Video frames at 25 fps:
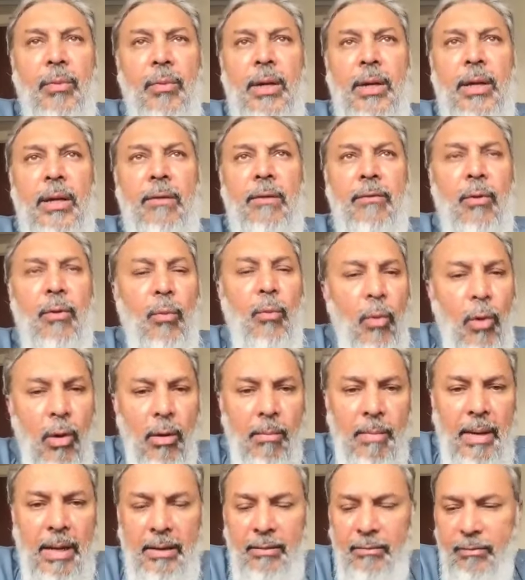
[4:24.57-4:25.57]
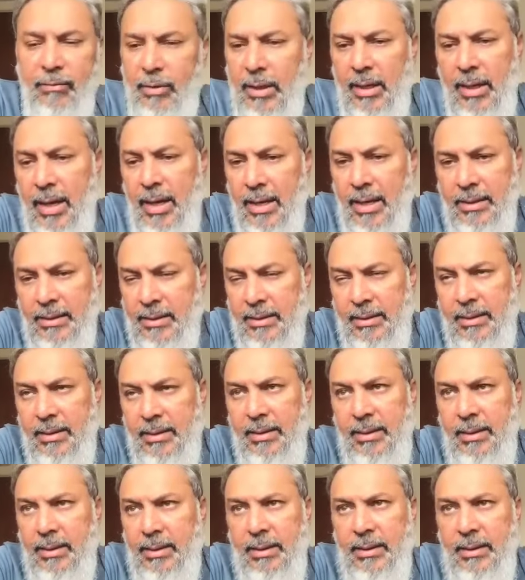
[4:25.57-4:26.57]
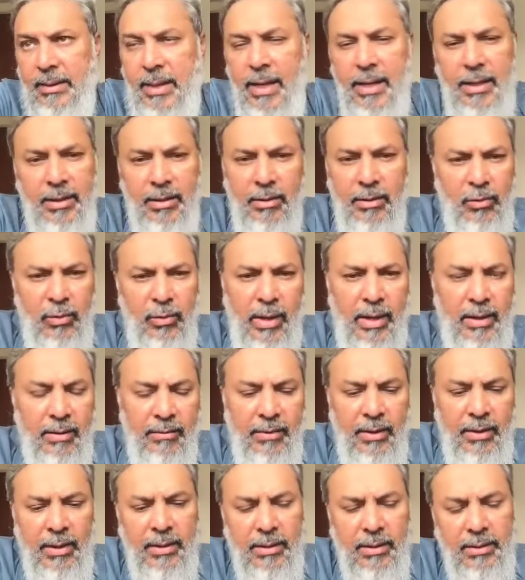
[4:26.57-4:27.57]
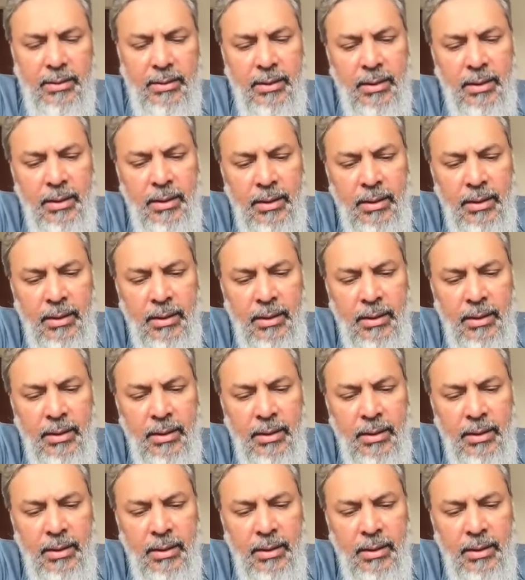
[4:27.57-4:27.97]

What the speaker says: working for Walmart for the last 10, 12 years.